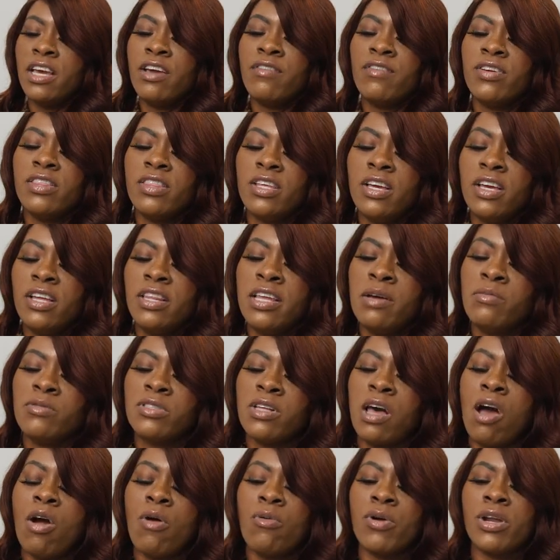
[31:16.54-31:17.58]
everything that was
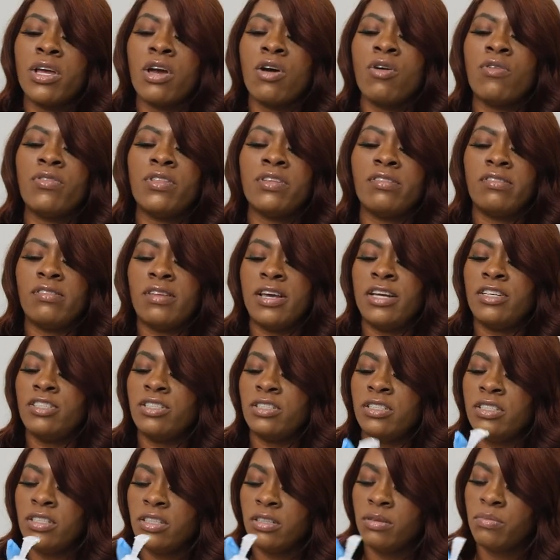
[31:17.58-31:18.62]
already on the
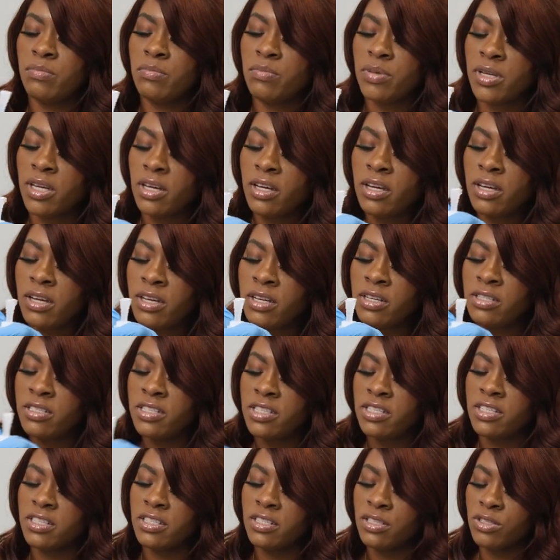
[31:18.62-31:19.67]
station, because
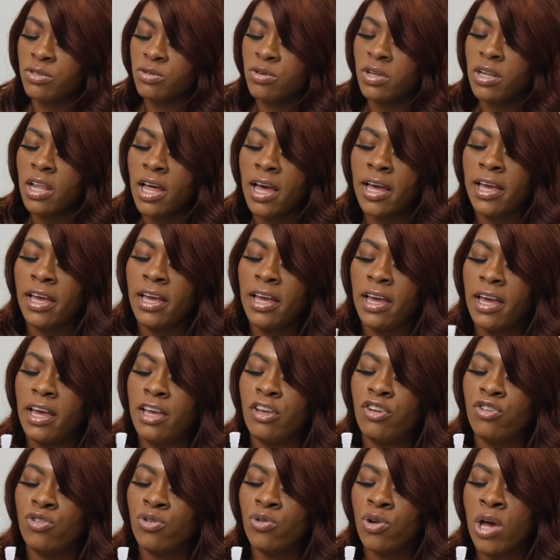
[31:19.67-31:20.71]
this is a new client
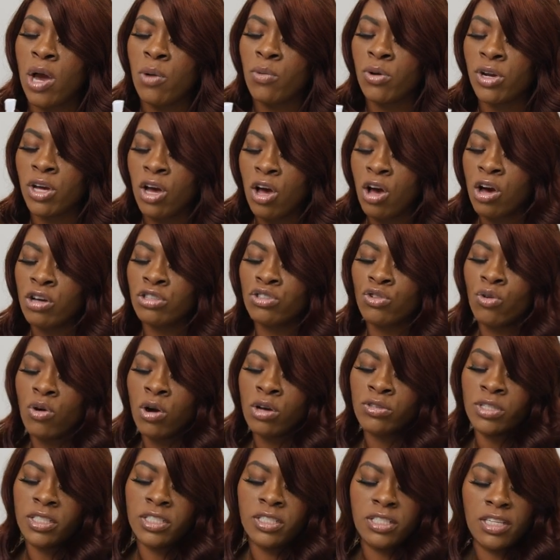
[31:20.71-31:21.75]
and you do not want to cause
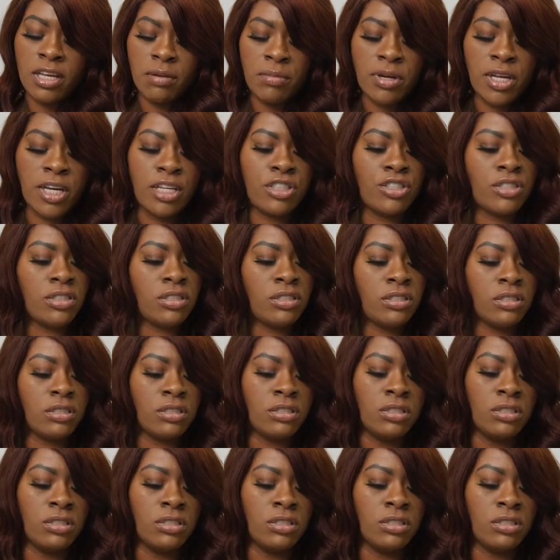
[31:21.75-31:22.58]
cross-contamination.